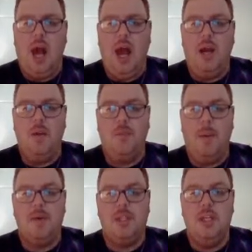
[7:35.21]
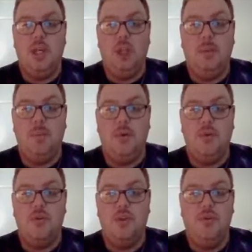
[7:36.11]
I could probably say the only
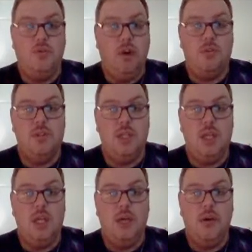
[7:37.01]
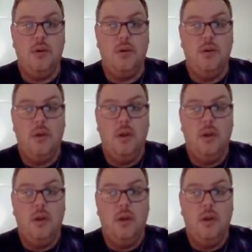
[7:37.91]
person you don't see here,